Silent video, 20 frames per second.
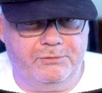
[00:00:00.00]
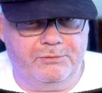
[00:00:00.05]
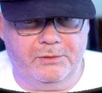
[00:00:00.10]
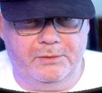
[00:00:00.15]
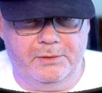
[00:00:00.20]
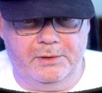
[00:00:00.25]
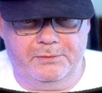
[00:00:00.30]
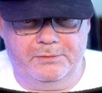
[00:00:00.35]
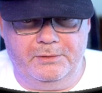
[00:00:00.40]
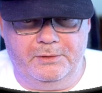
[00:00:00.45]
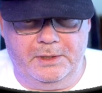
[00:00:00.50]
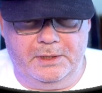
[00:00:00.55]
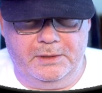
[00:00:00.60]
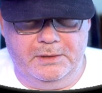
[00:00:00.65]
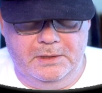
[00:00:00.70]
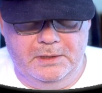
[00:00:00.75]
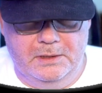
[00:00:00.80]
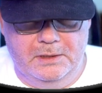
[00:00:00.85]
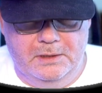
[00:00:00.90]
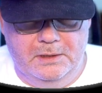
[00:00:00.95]
it to you.
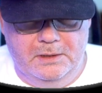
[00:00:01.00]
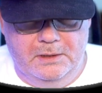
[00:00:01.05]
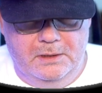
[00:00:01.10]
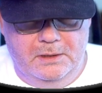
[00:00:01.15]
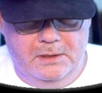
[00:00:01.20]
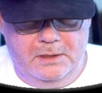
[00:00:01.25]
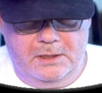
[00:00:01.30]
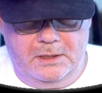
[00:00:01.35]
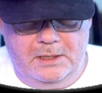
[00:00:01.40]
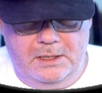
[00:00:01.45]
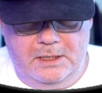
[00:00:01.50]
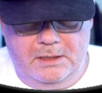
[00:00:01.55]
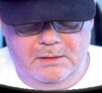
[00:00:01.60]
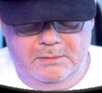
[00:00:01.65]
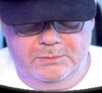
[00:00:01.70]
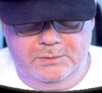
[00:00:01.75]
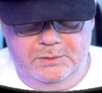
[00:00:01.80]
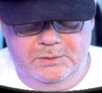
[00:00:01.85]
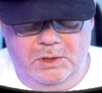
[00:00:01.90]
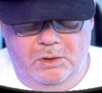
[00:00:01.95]

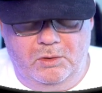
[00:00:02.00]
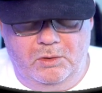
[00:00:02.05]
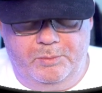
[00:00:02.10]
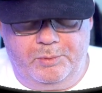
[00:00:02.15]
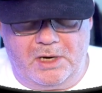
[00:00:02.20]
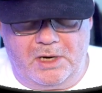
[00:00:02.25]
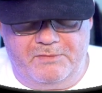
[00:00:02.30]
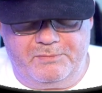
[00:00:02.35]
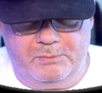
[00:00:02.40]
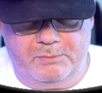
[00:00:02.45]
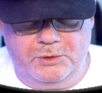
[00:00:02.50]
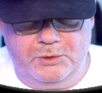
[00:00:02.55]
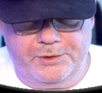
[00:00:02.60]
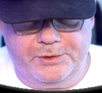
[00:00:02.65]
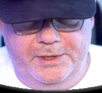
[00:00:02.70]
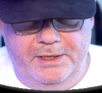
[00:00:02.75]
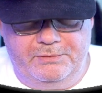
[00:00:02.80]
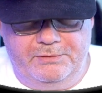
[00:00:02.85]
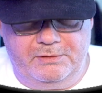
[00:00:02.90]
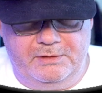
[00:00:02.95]
Total profitable
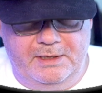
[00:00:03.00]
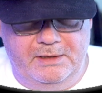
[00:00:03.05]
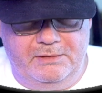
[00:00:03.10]
trade today,